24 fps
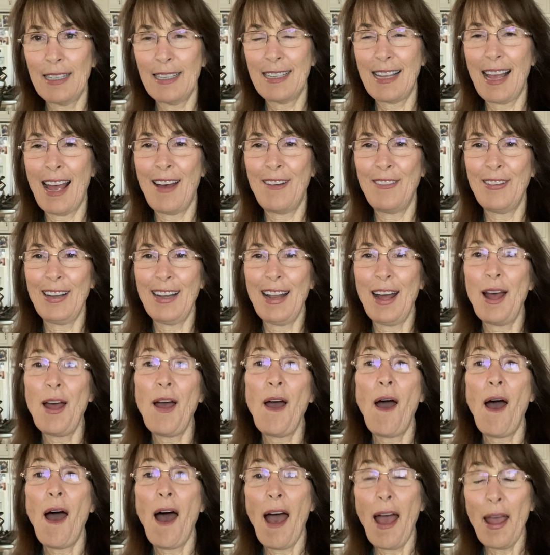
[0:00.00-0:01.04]
seven,
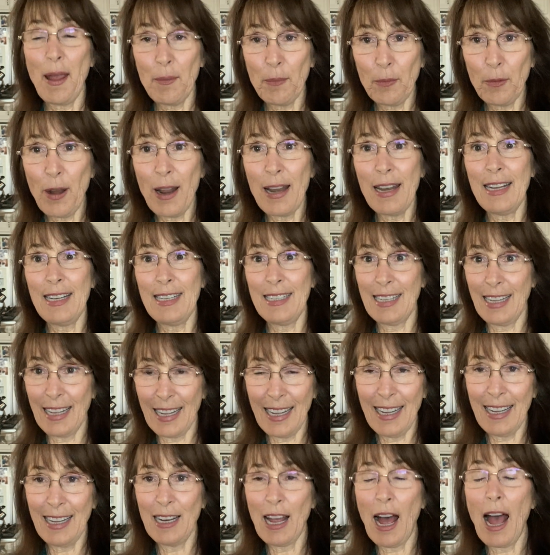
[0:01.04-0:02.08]
I am ready to
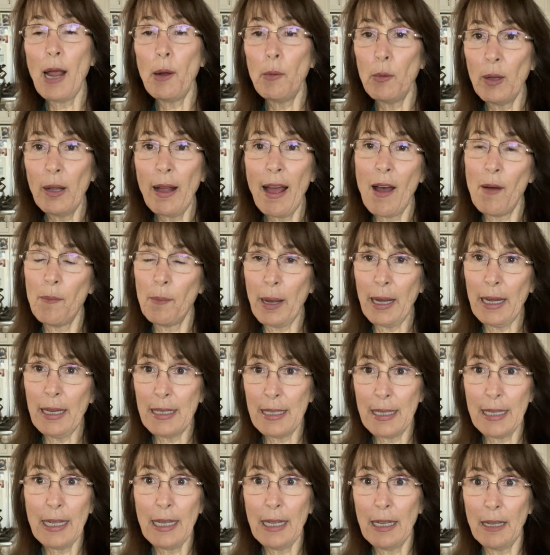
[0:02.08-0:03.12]
eat. I will have my
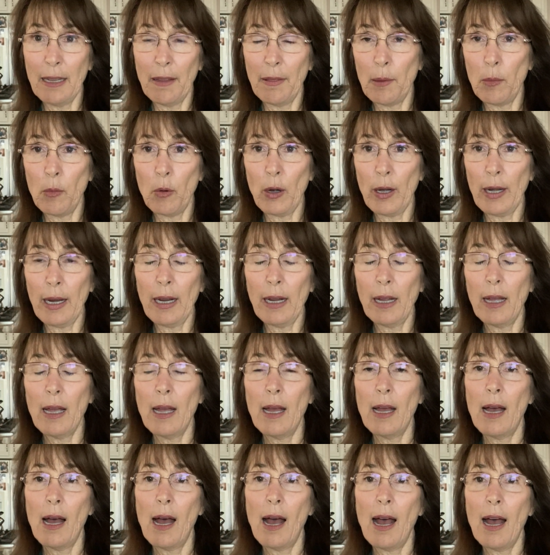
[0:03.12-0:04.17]
tea in the morning
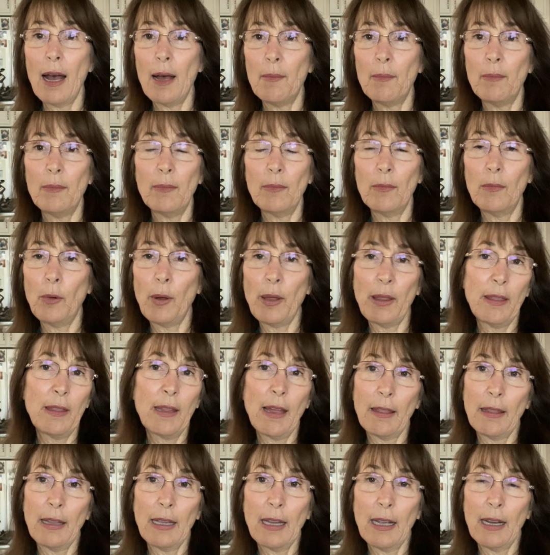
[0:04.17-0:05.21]
um, with
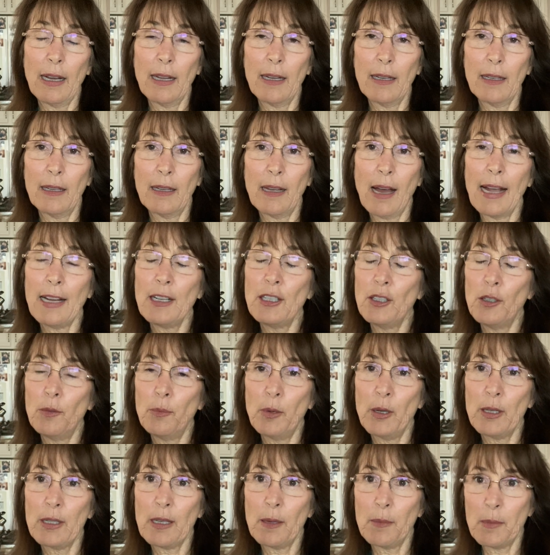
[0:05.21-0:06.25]
nothing in it. I do
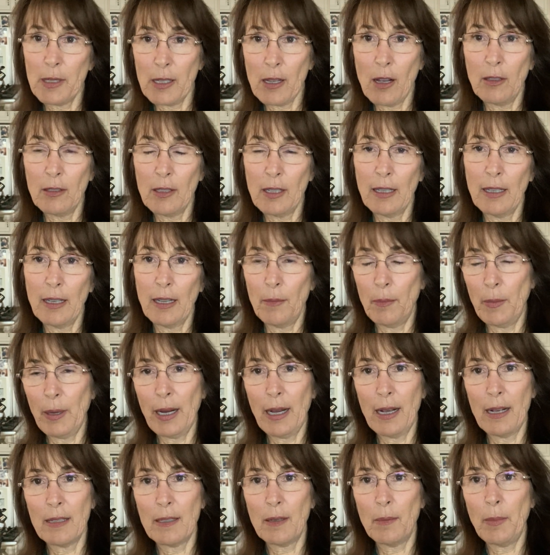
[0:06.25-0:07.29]
put some salt in it
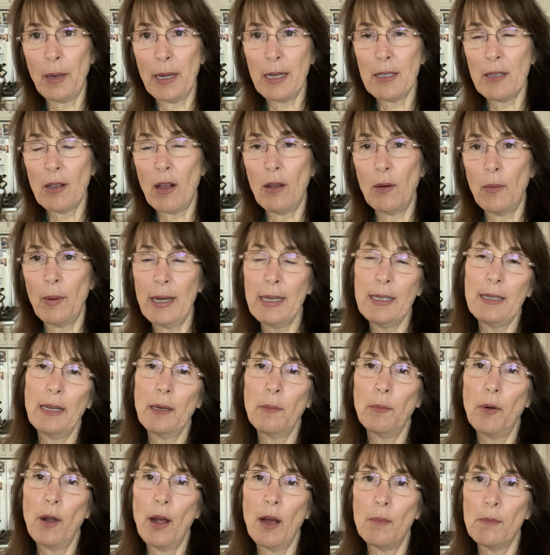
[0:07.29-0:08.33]
because of my salt
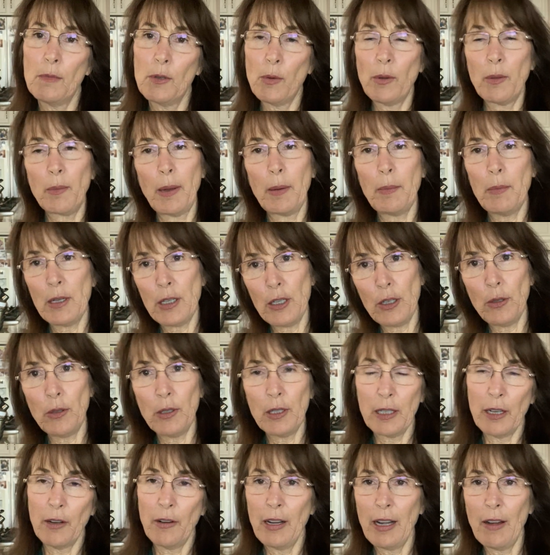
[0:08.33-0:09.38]
wasting problems with my
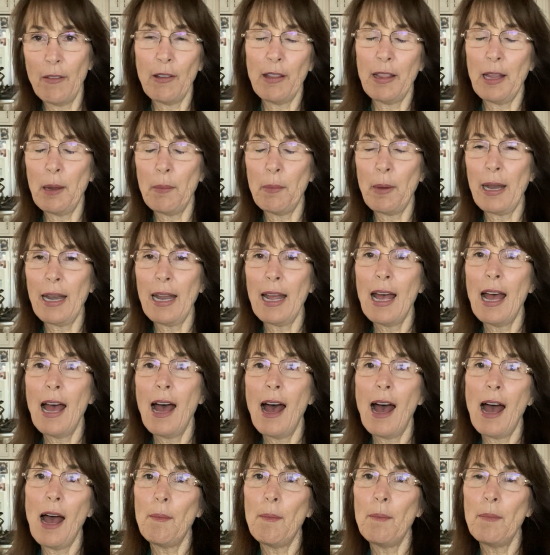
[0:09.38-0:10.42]
pituitary and everything, but
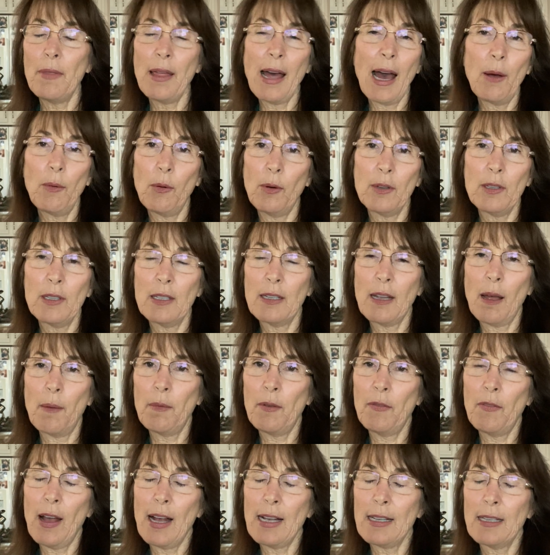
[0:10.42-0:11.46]
um, that won't stop the
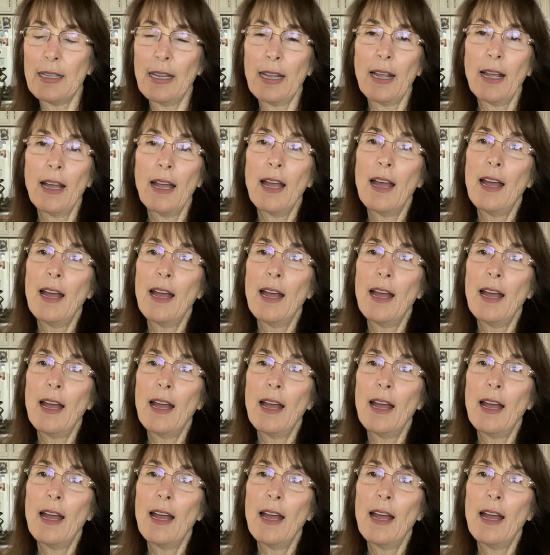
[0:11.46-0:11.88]
fasting.